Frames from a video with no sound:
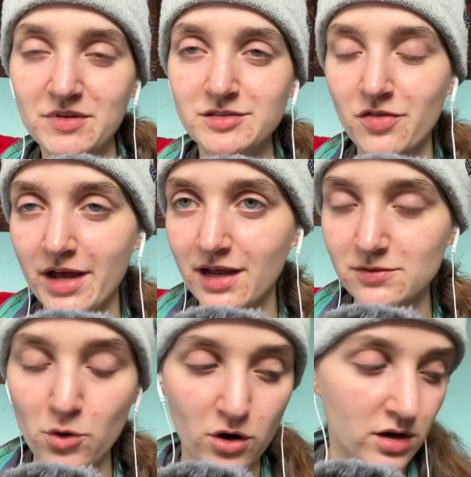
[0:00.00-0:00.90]
so that is
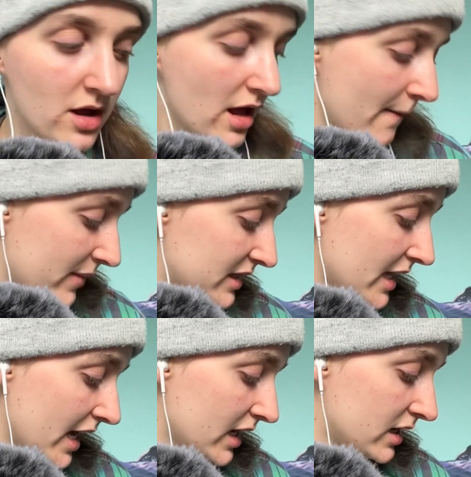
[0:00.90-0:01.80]
one, but
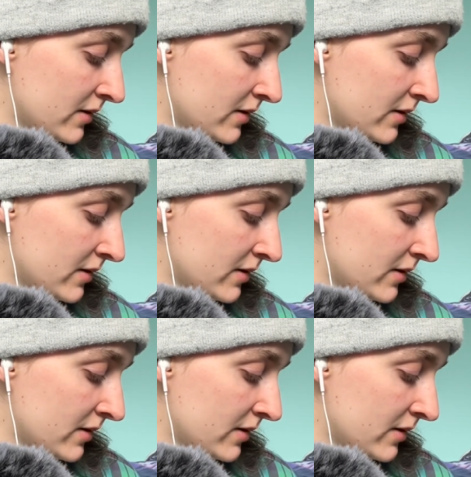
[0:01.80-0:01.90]
then